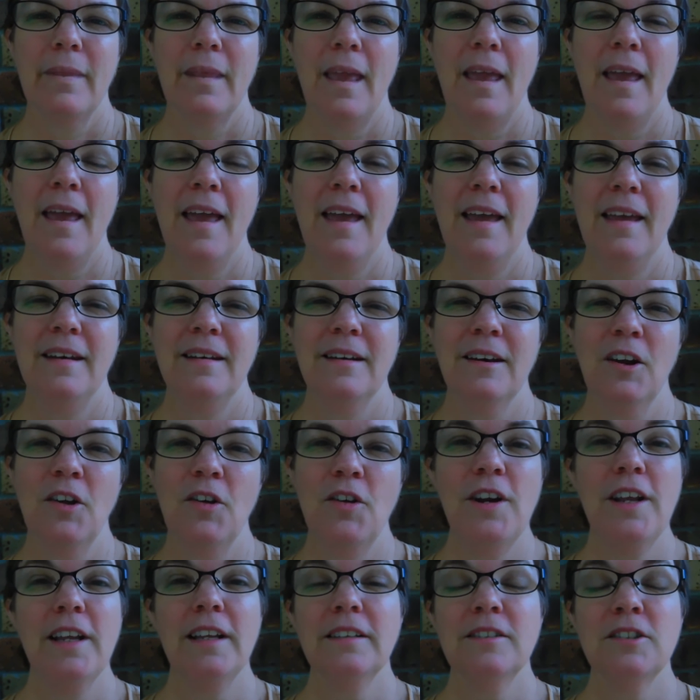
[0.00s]
And
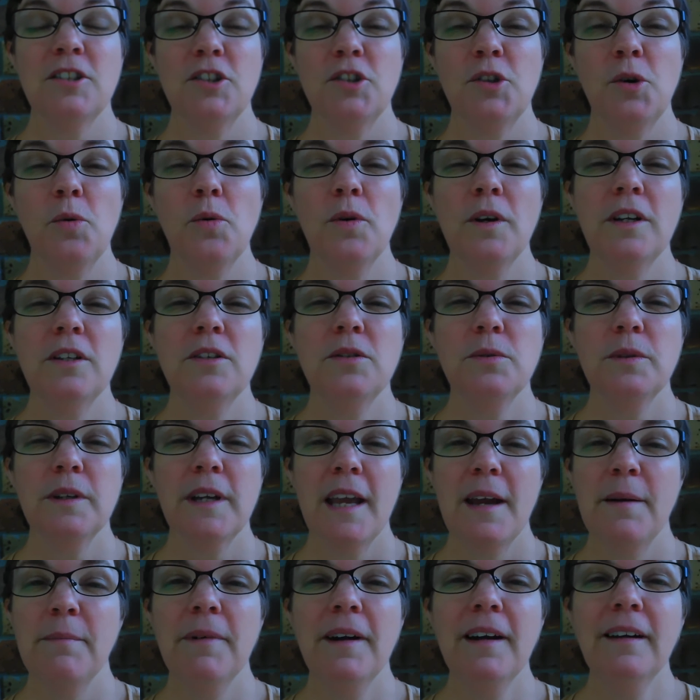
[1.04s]
learning to talk into a
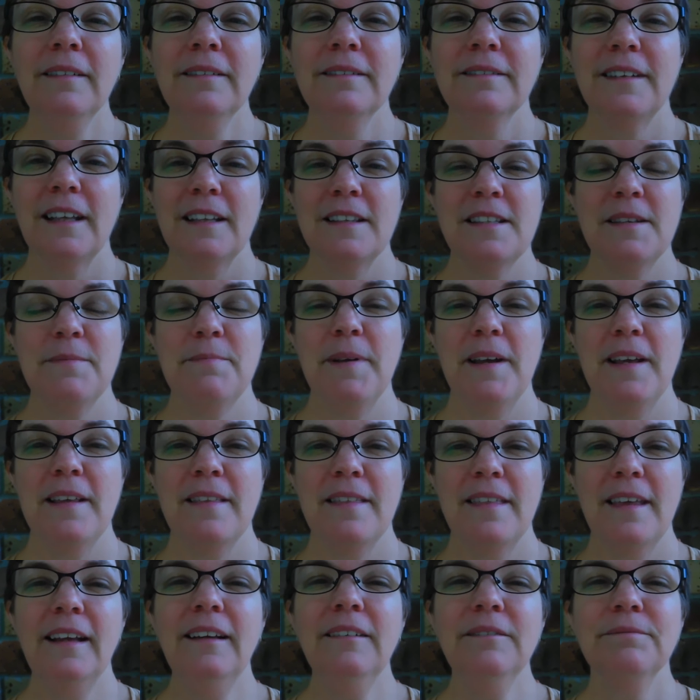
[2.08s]
camera, that's a big
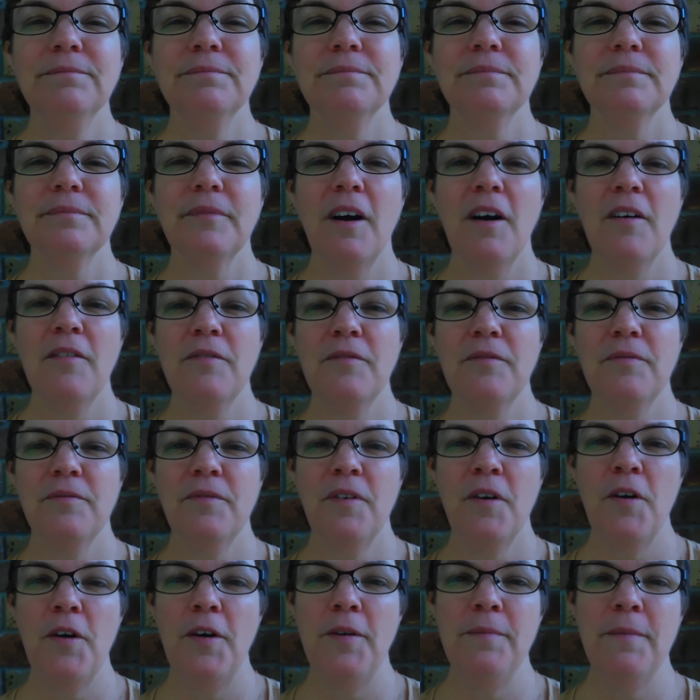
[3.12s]
thing. I've
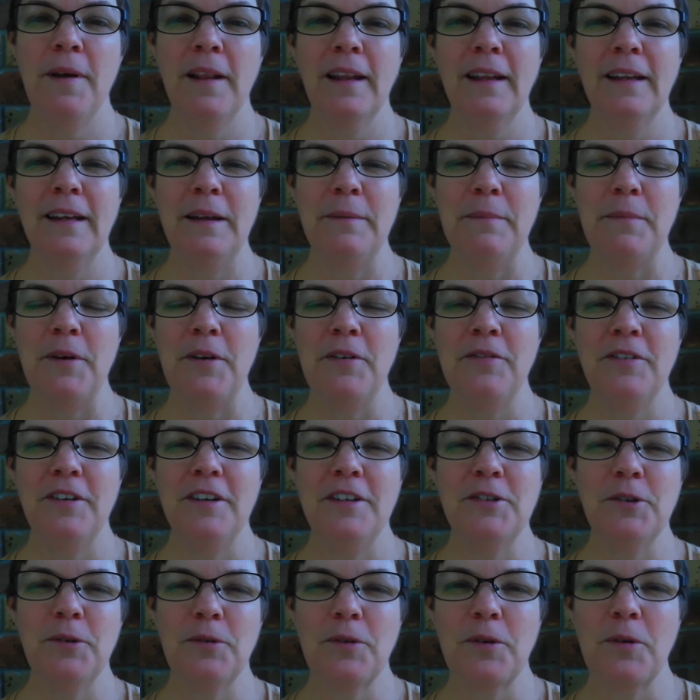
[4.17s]
heard Melanie Murphy
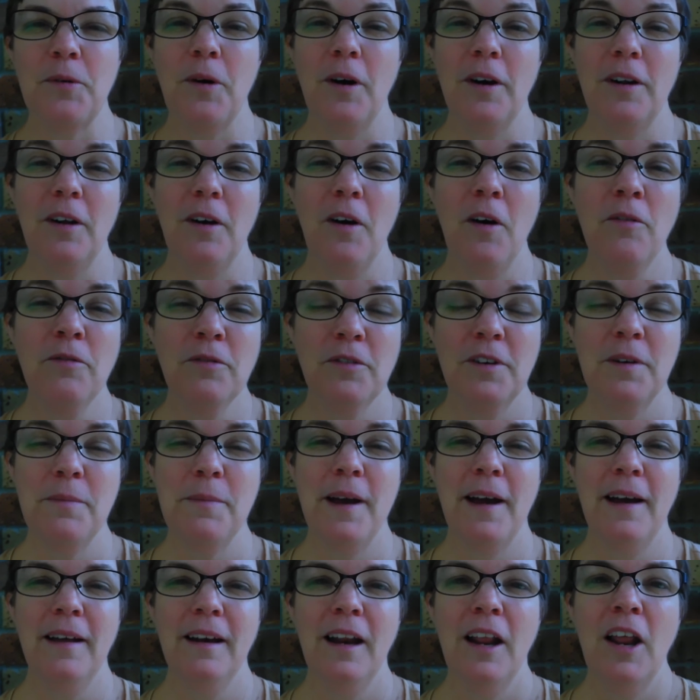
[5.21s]
talk quite often
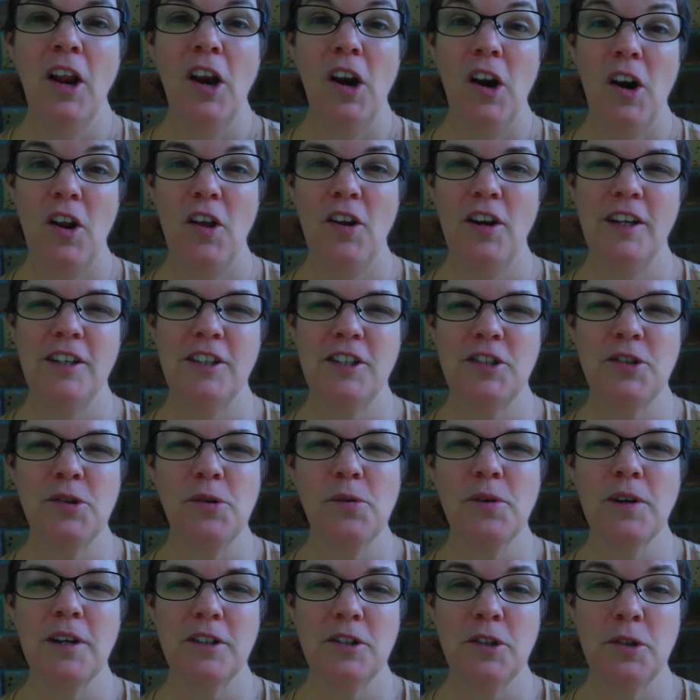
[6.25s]
about learning to
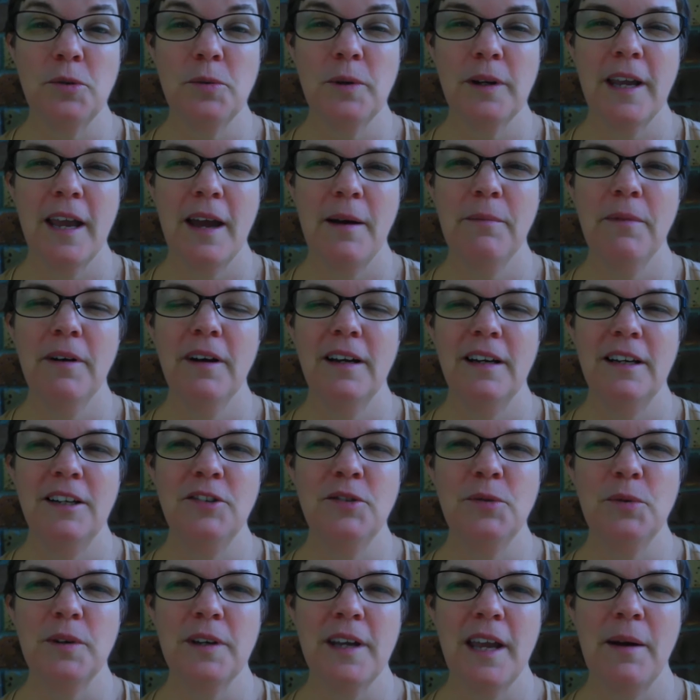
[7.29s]
talk to a camera and
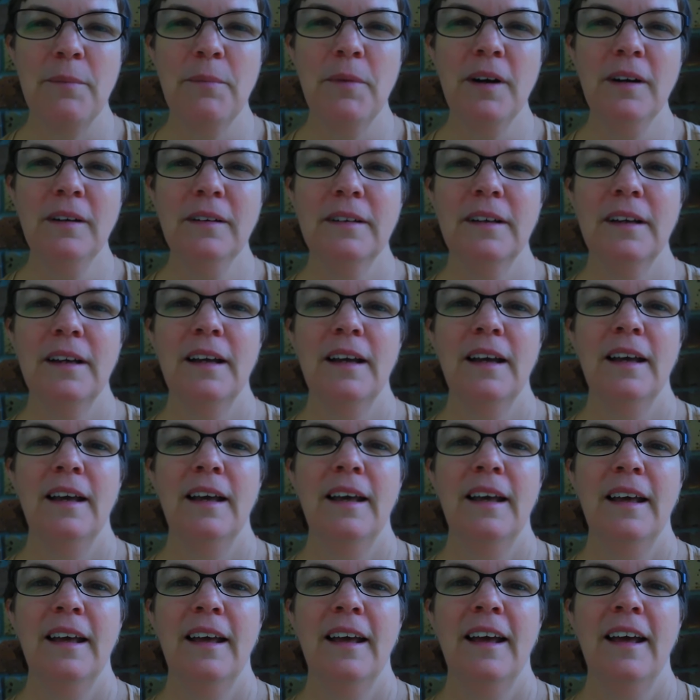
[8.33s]
into a camera,
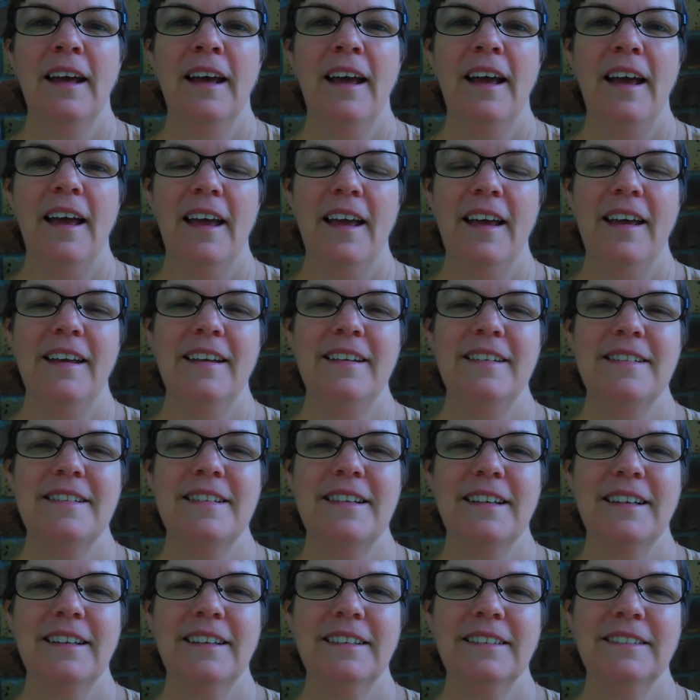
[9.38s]
and
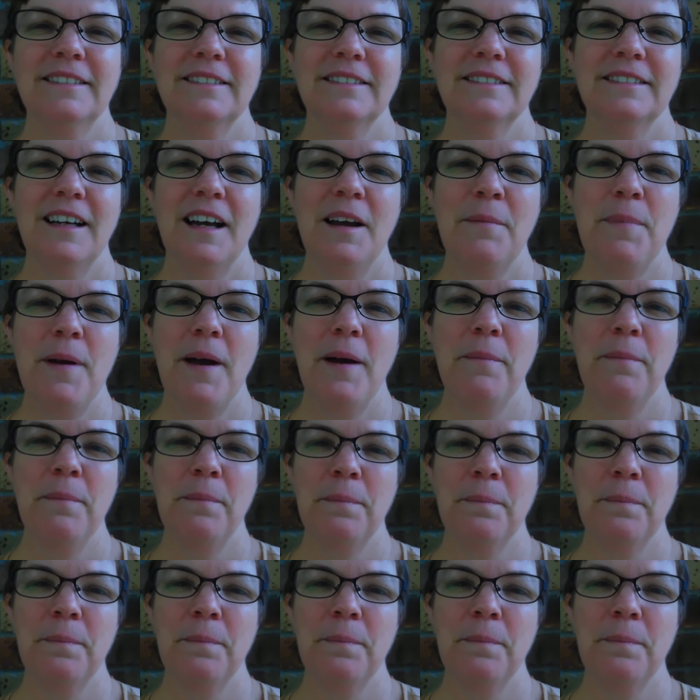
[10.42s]
about